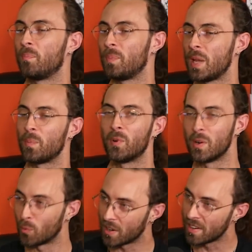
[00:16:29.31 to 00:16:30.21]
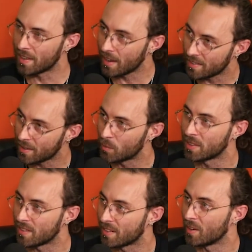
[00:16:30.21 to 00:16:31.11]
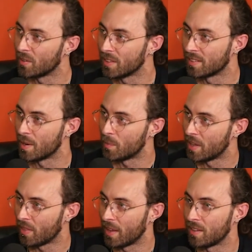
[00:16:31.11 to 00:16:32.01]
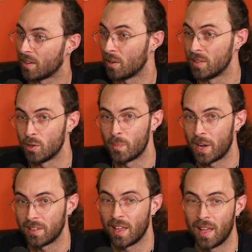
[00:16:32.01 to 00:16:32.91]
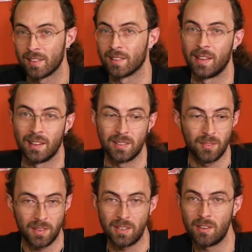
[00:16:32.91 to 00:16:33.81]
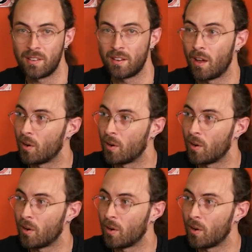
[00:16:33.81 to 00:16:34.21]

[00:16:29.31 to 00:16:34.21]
people and we're engaging with the show the same way like you go and do a podcast like it's a video show